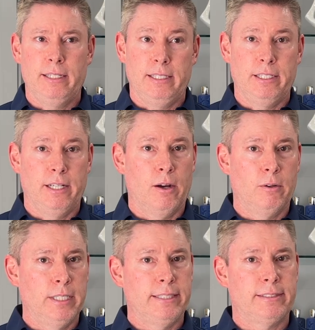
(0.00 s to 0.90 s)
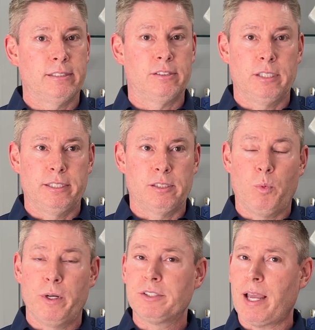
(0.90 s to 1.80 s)
you know, it's a
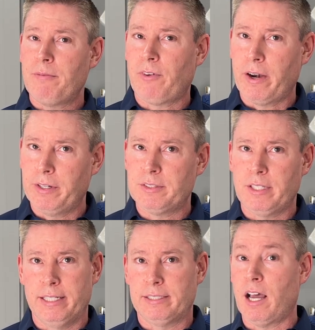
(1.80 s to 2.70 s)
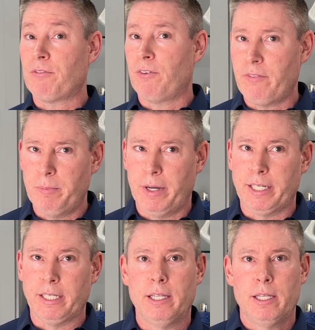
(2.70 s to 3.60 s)
wintertime fragrance and it's not for
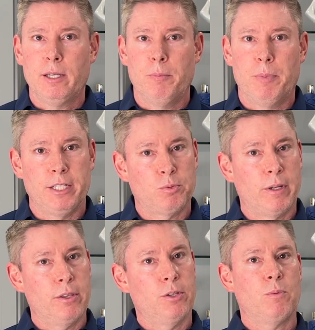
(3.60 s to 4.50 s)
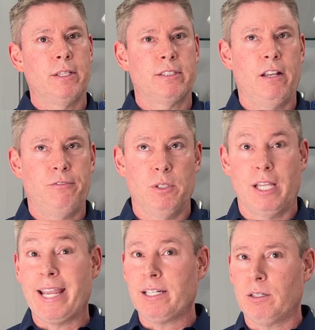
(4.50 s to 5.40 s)
everybody, but it's one of those ones that if you
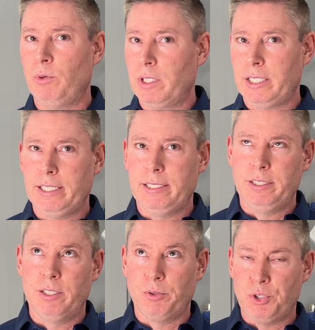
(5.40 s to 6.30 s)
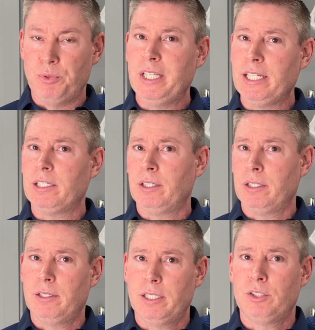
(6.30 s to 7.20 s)
like a really, unique,
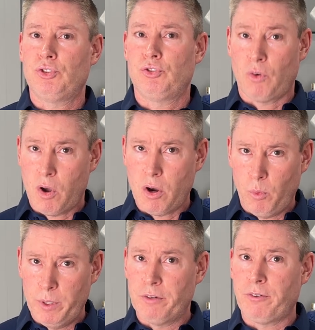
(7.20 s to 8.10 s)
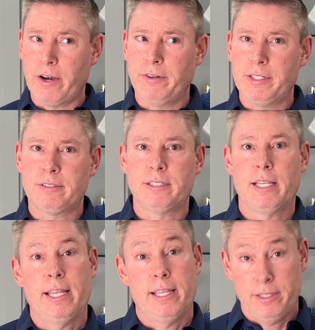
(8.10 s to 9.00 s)
strong winter fragrance,
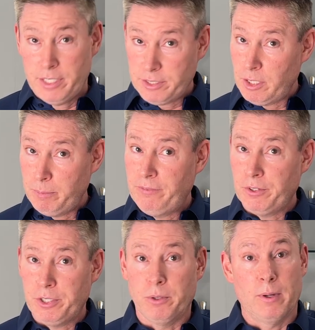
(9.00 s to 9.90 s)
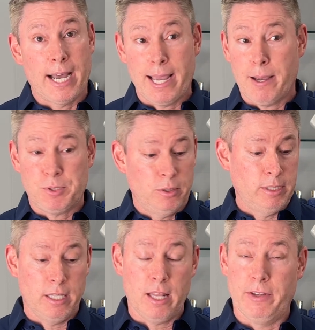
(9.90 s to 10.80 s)
this could be for you. I
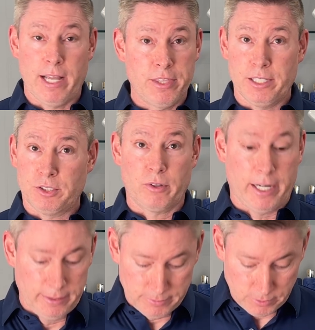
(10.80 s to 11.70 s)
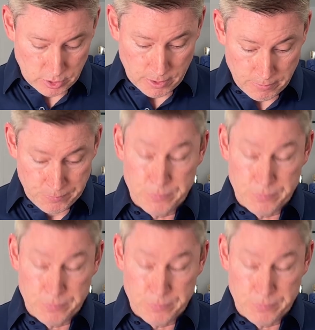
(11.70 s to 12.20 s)
absolutely love it. I think it's great. So